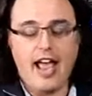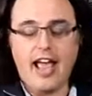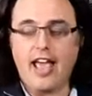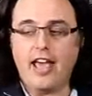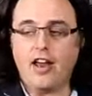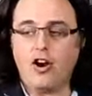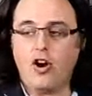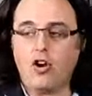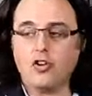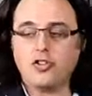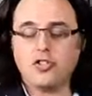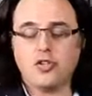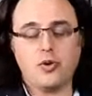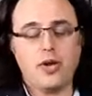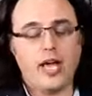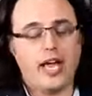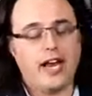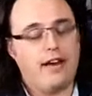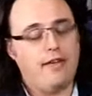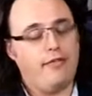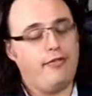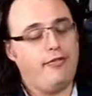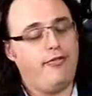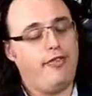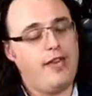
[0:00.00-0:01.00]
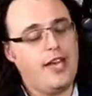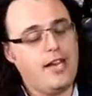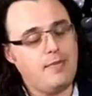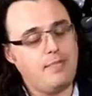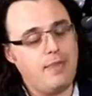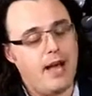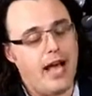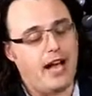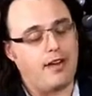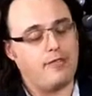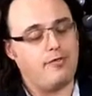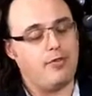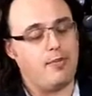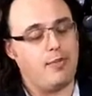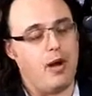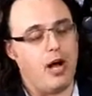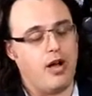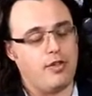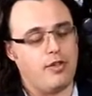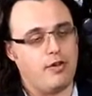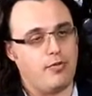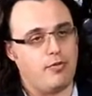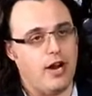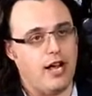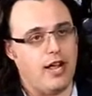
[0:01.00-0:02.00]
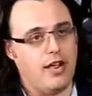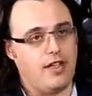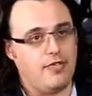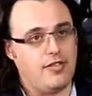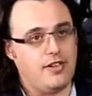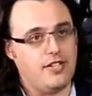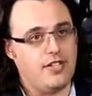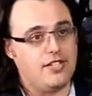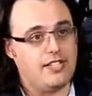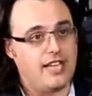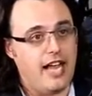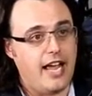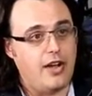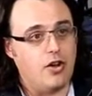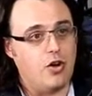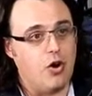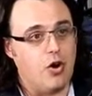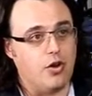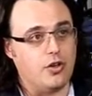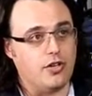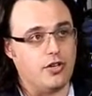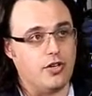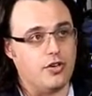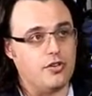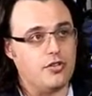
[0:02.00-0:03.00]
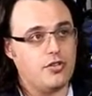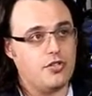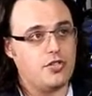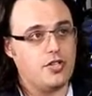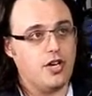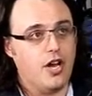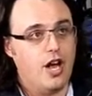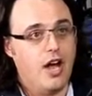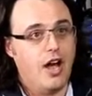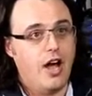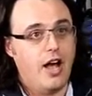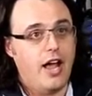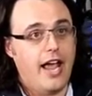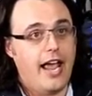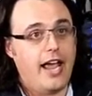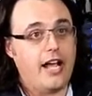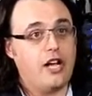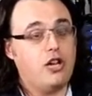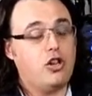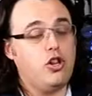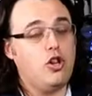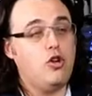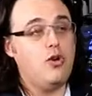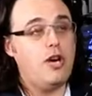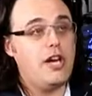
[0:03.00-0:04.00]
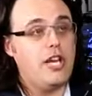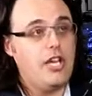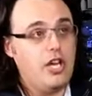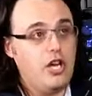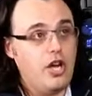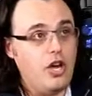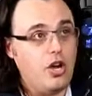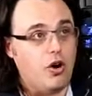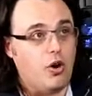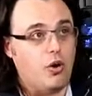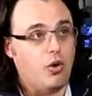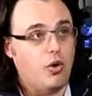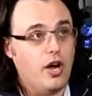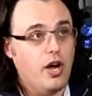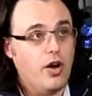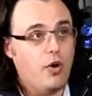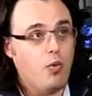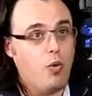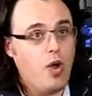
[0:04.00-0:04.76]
and also getting feedback from all the relevant stakeholders, including you.